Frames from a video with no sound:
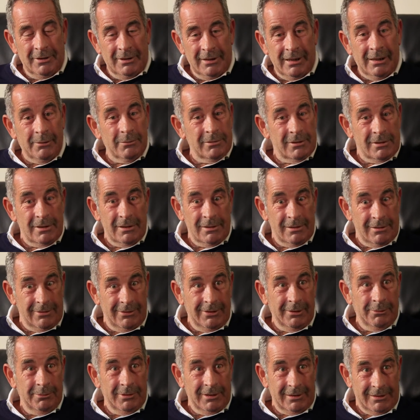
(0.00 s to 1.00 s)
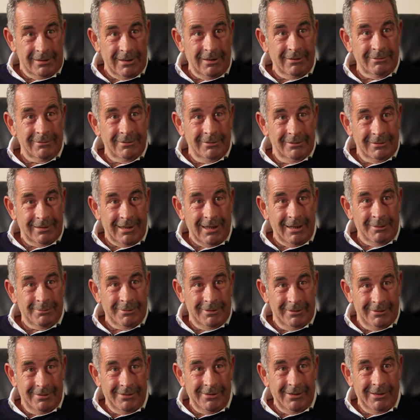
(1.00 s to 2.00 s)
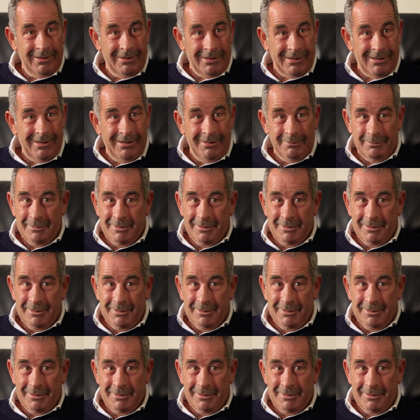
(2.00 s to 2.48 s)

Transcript: And that was just 3 weeks after the Captain of the Ryder Cup